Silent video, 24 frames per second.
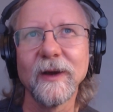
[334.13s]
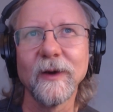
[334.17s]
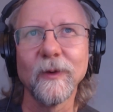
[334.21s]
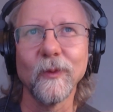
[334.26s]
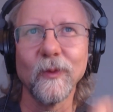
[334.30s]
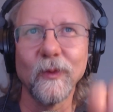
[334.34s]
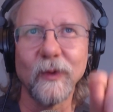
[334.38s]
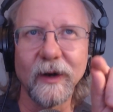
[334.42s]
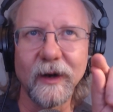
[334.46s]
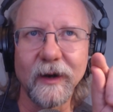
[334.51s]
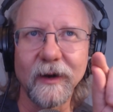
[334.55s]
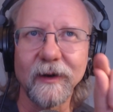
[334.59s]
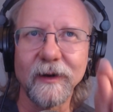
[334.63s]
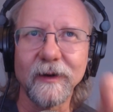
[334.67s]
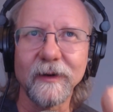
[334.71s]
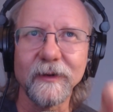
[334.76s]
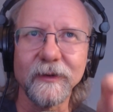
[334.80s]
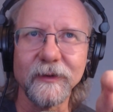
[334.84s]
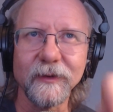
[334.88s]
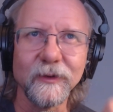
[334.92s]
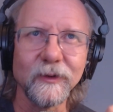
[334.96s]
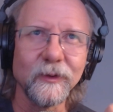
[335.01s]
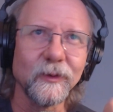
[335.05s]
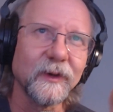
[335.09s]
where
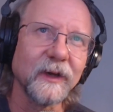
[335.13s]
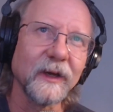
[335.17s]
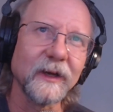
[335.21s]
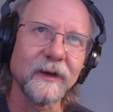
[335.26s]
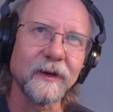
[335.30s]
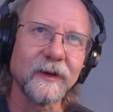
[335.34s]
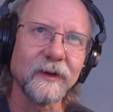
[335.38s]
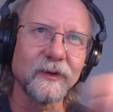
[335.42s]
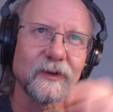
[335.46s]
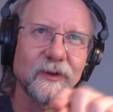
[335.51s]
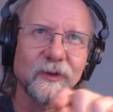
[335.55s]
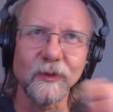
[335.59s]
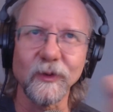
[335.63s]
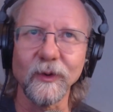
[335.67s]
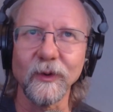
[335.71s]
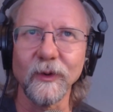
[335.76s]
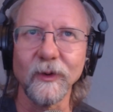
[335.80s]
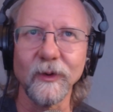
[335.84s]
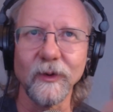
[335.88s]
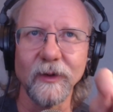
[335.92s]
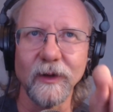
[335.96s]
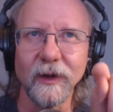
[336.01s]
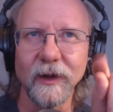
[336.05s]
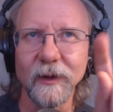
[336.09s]
you can
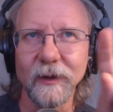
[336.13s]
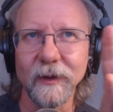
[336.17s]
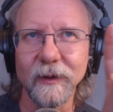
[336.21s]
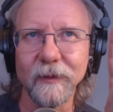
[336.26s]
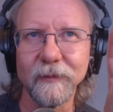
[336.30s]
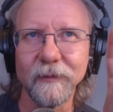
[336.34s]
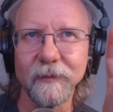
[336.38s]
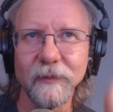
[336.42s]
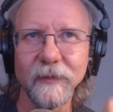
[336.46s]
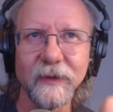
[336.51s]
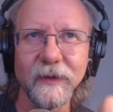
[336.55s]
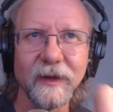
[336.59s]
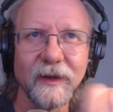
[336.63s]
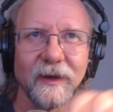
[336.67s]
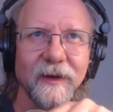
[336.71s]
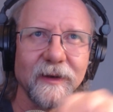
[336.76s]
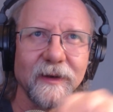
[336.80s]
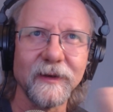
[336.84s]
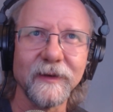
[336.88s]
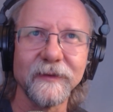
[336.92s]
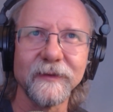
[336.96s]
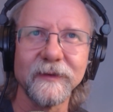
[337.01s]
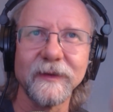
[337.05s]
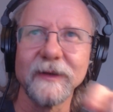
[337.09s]
control
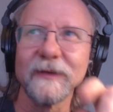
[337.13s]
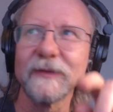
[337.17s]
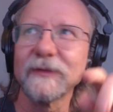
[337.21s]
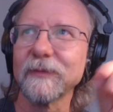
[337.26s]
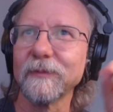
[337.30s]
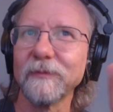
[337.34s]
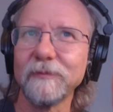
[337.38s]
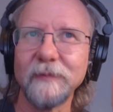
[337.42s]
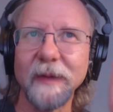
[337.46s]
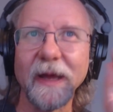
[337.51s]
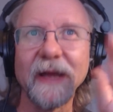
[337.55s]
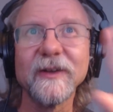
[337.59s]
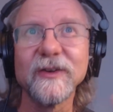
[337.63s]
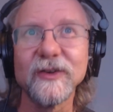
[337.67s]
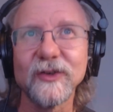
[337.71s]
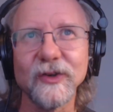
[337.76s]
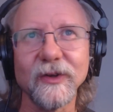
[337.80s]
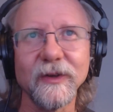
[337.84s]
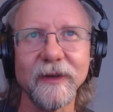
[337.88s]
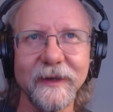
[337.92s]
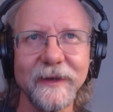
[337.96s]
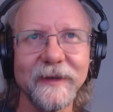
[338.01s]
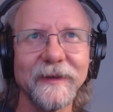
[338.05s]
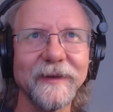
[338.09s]
this
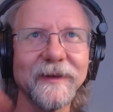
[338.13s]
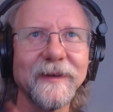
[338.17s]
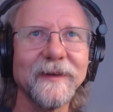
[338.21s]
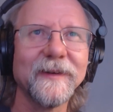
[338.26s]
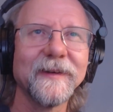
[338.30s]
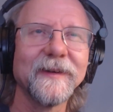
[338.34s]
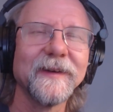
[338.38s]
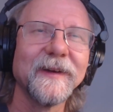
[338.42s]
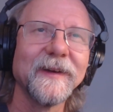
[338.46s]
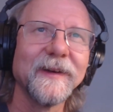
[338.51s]
Benjolin.